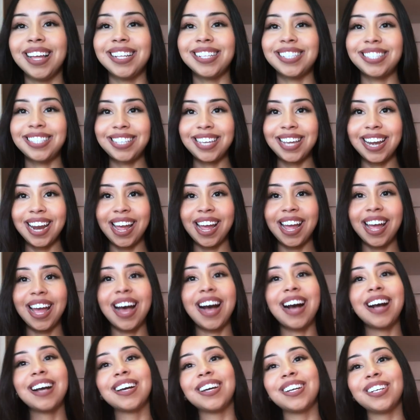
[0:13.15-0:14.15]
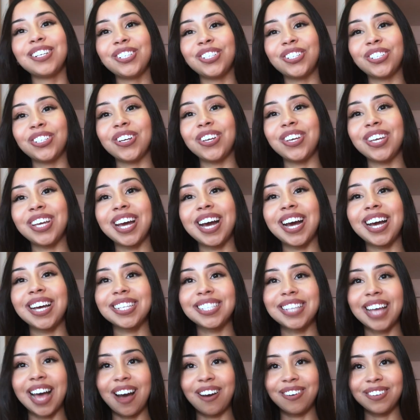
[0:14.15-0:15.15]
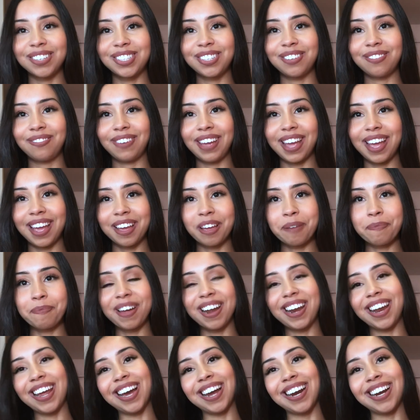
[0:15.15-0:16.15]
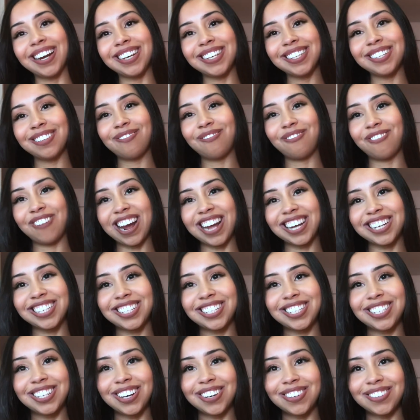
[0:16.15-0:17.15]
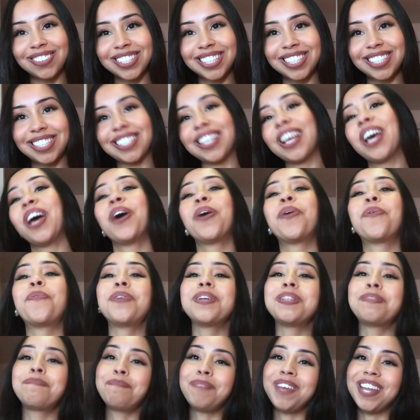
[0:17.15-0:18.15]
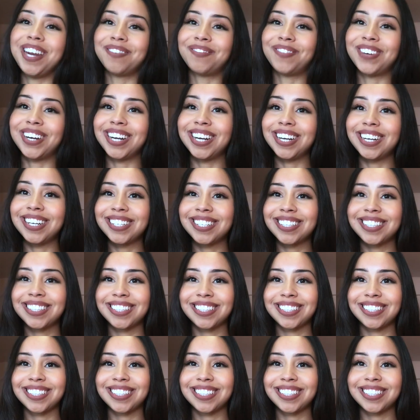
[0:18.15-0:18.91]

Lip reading: Today I'm going to show you guys how to make banana French toasts with peanut butter.